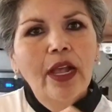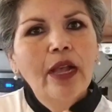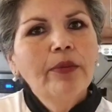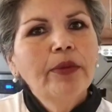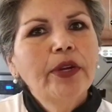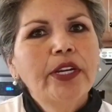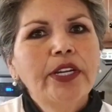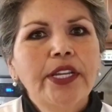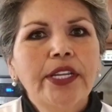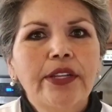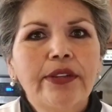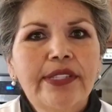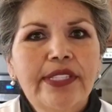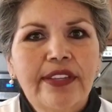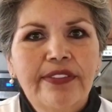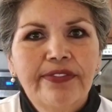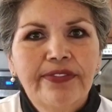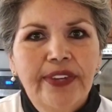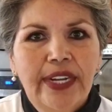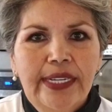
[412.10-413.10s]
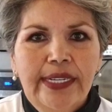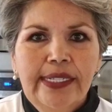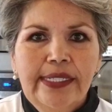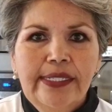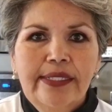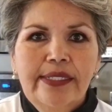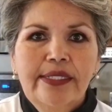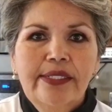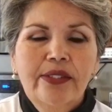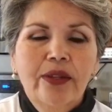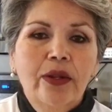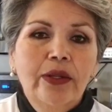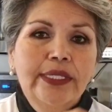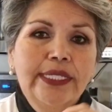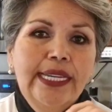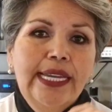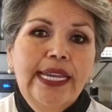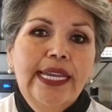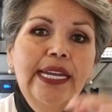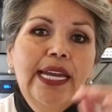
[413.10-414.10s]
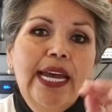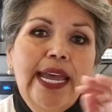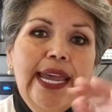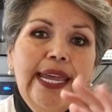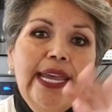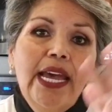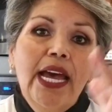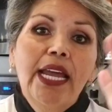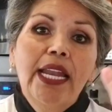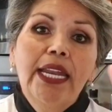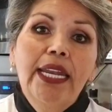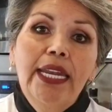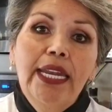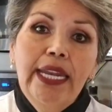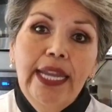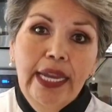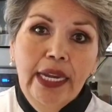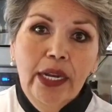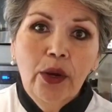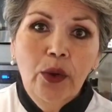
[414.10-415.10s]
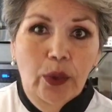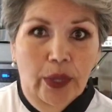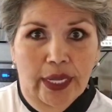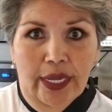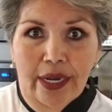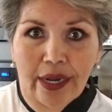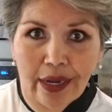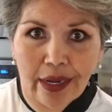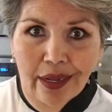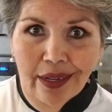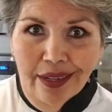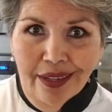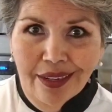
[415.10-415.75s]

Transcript: I'm going to use the finest salt in a liquid.